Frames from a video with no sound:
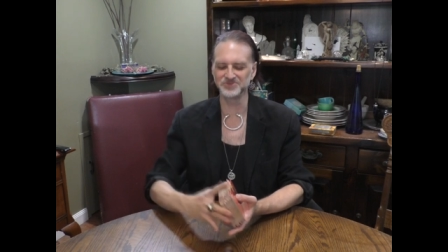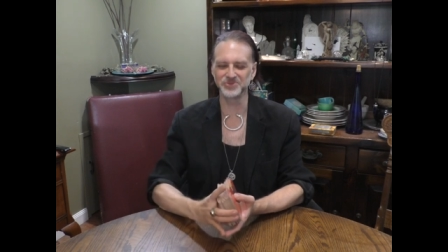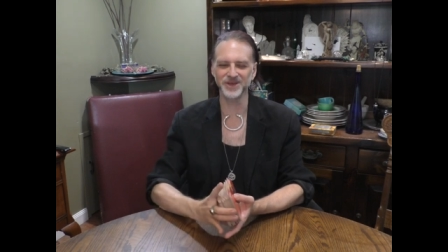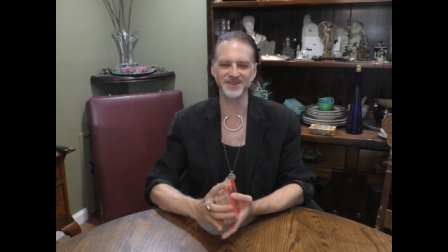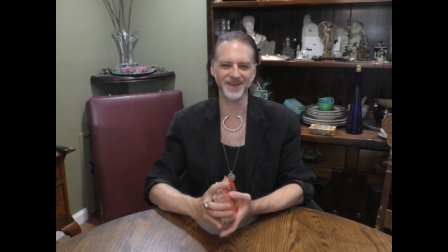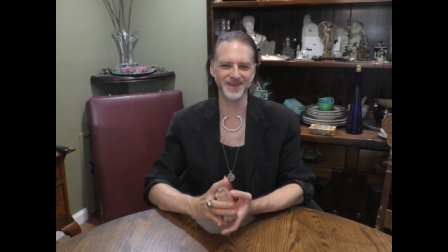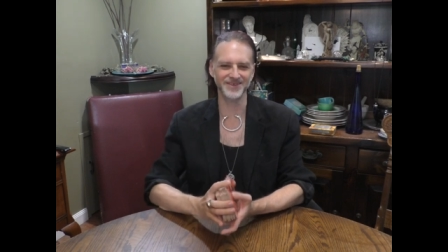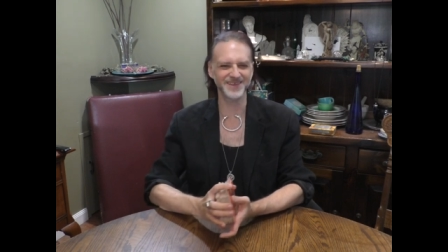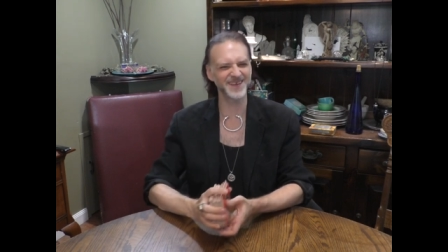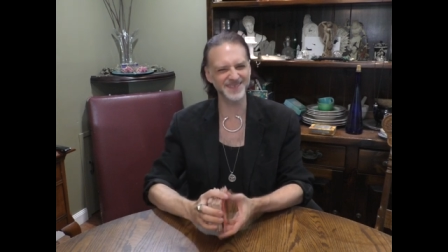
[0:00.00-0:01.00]
breathing it
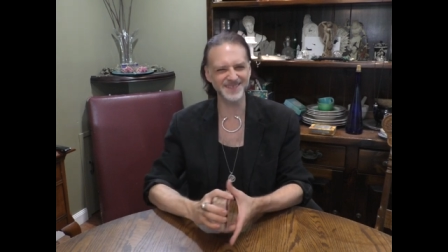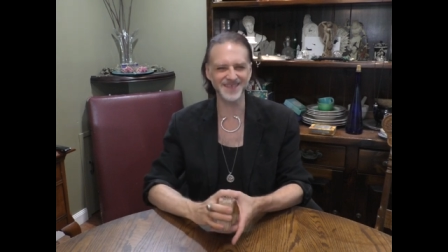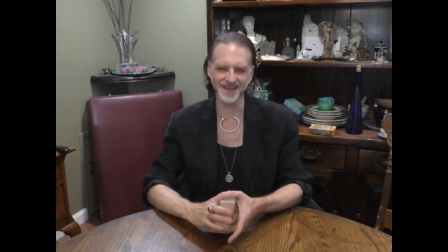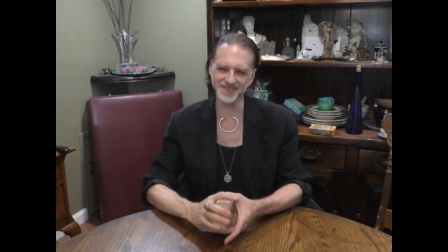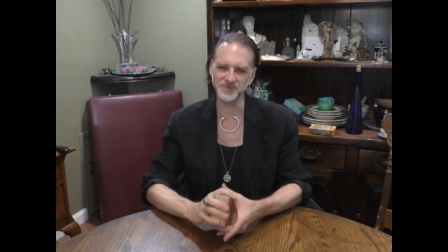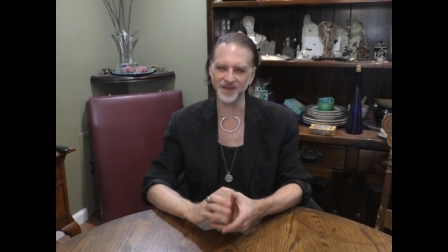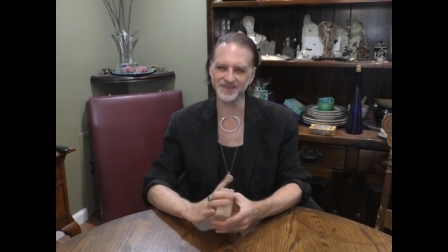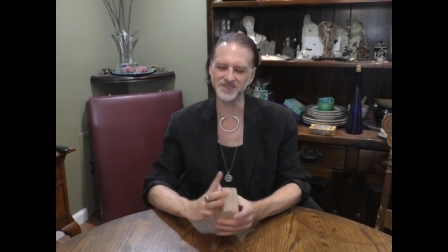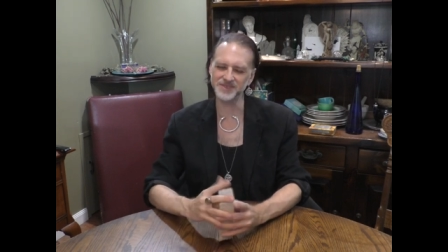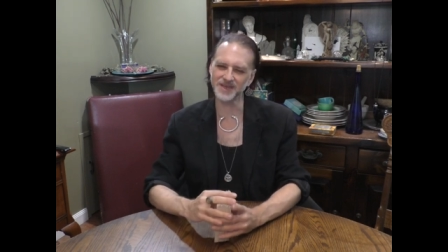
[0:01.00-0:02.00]
on the inside as
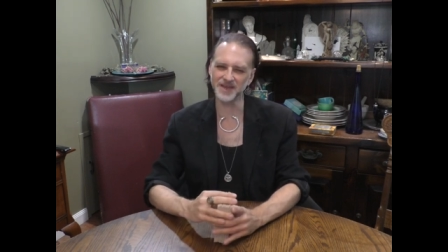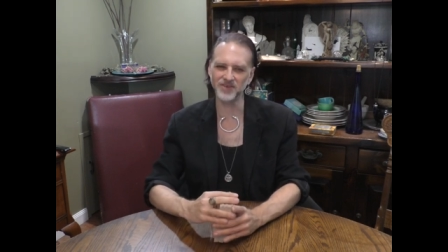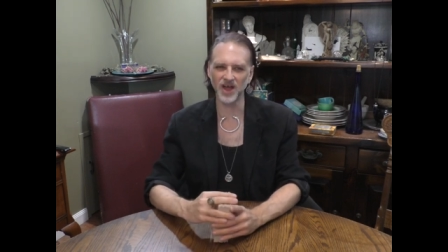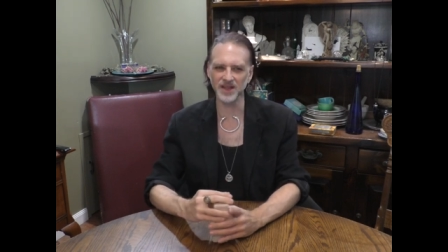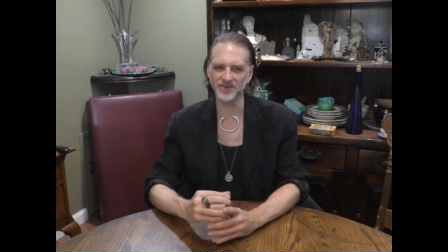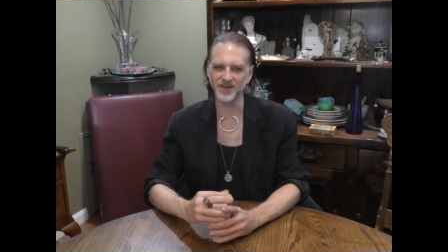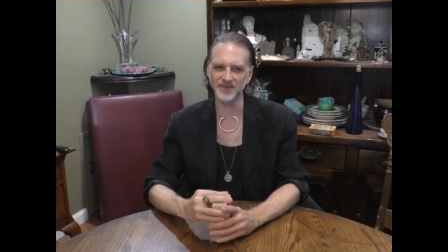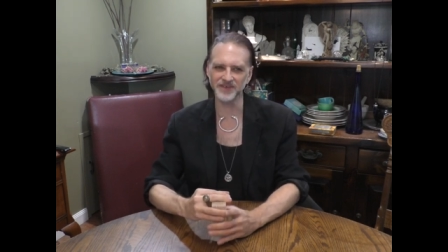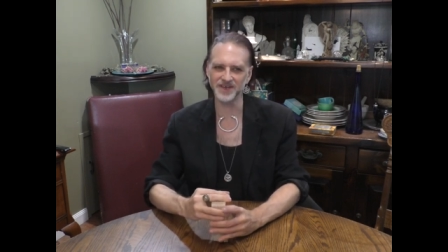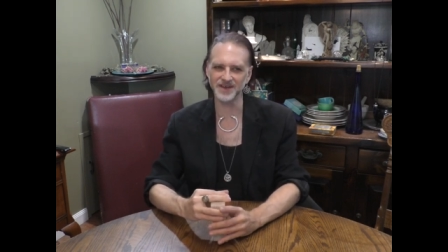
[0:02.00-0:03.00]
well. So it's kind of a
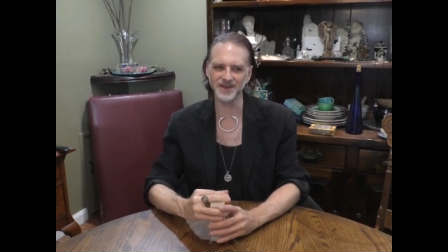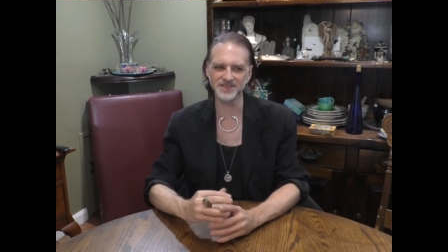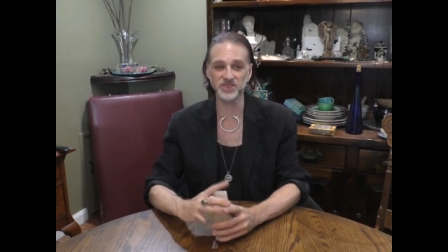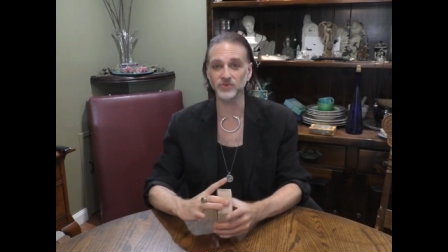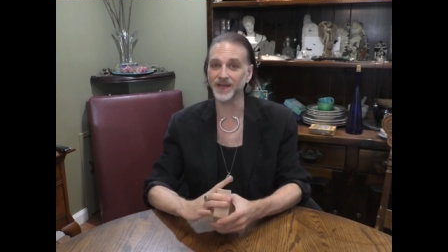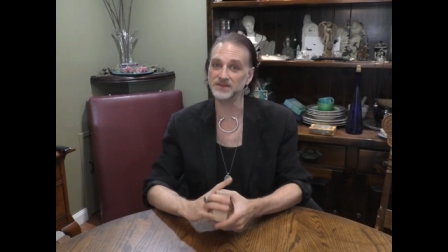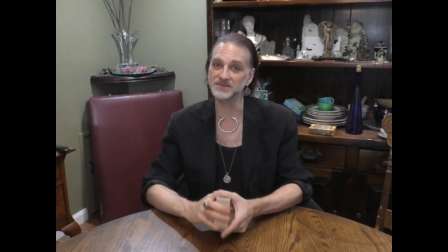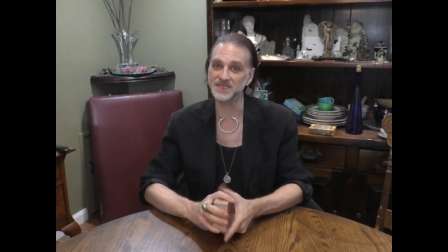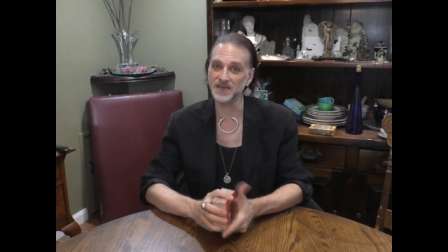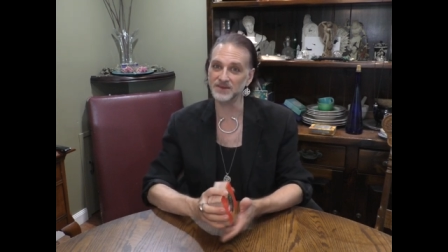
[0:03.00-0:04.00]
holographic uh,
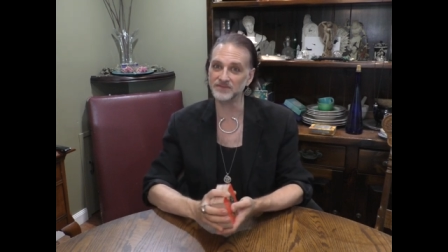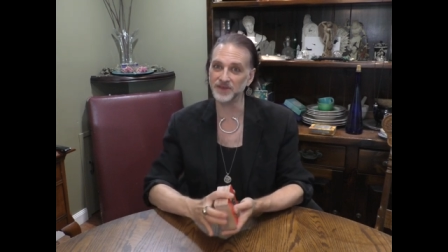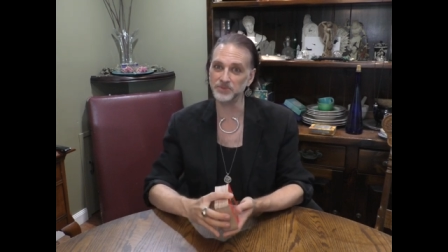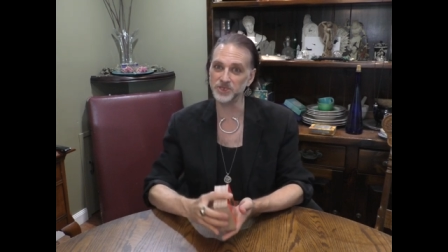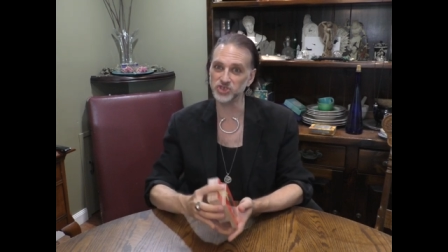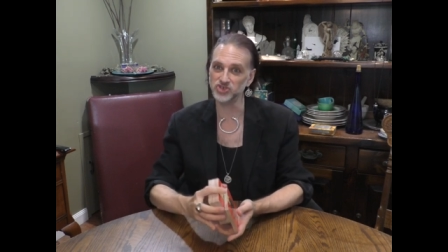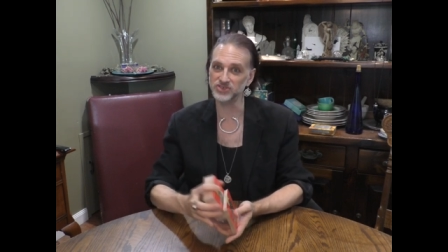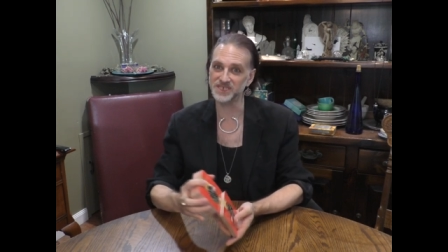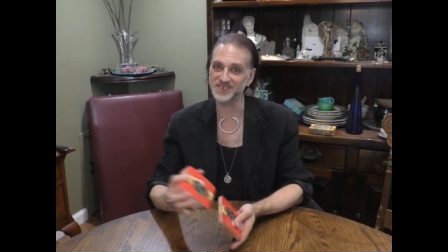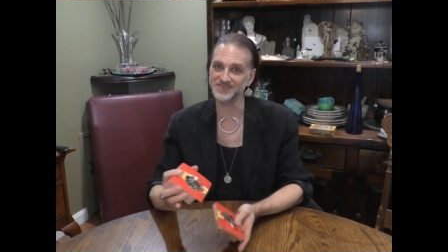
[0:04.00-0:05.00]
surround sound
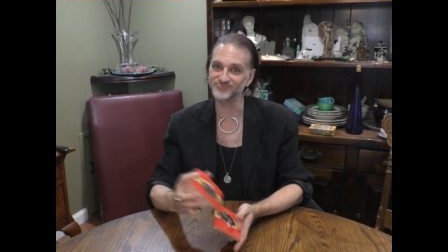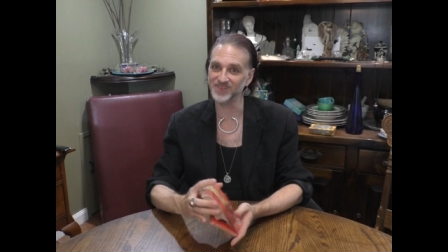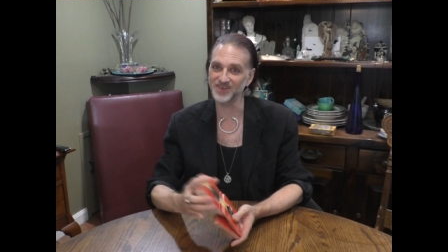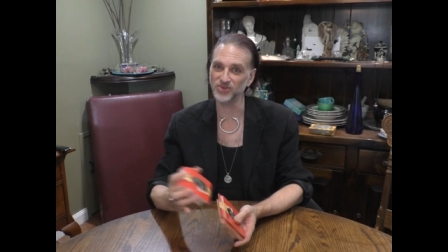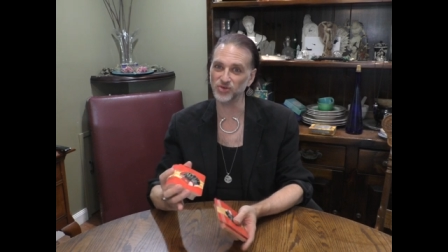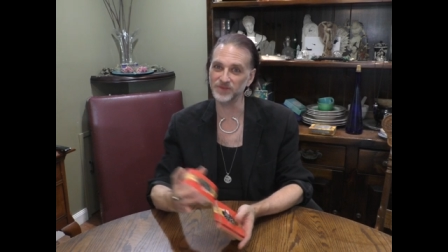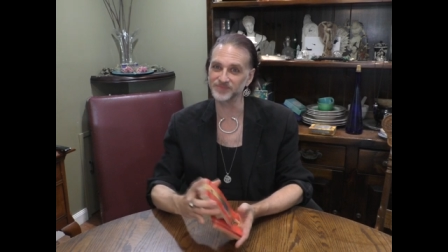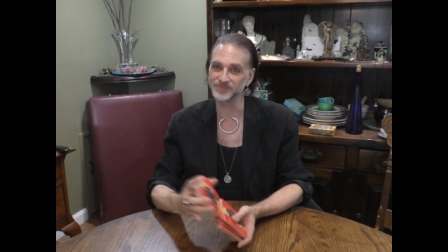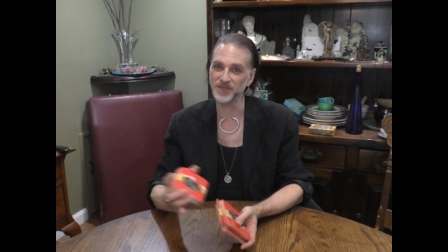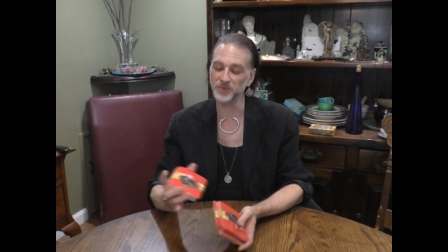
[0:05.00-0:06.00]
vibrational deal. Not cool.
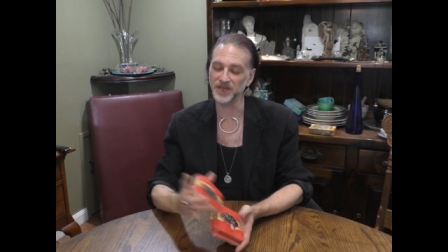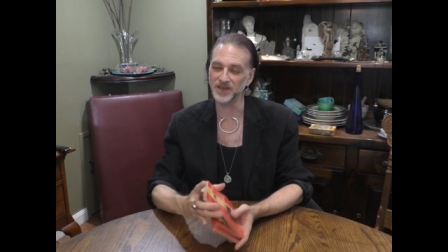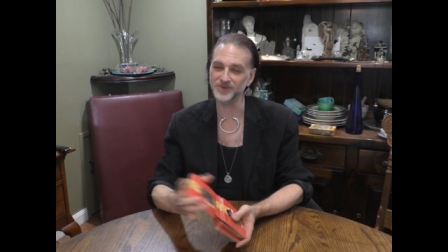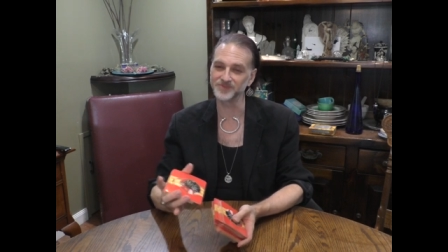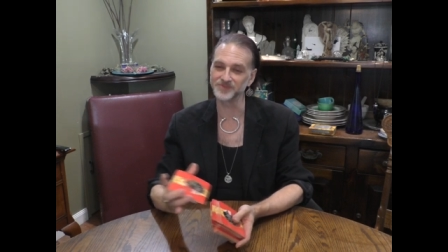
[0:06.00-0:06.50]
Here we go.